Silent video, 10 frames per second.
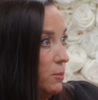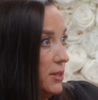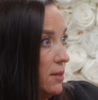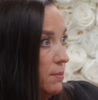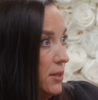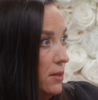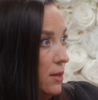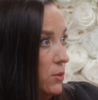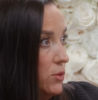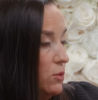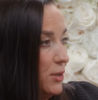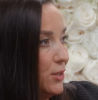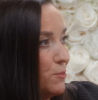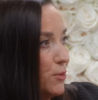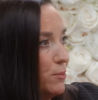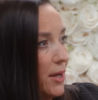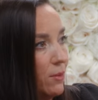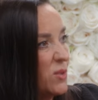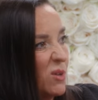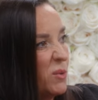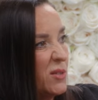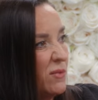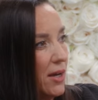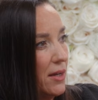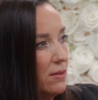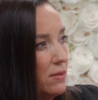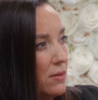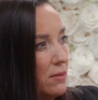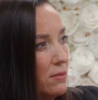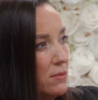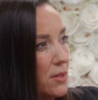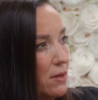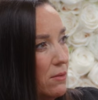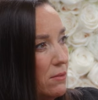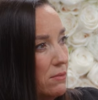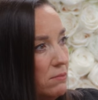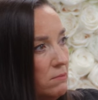would be something they would do, but his sperm count was always fine. Okay. So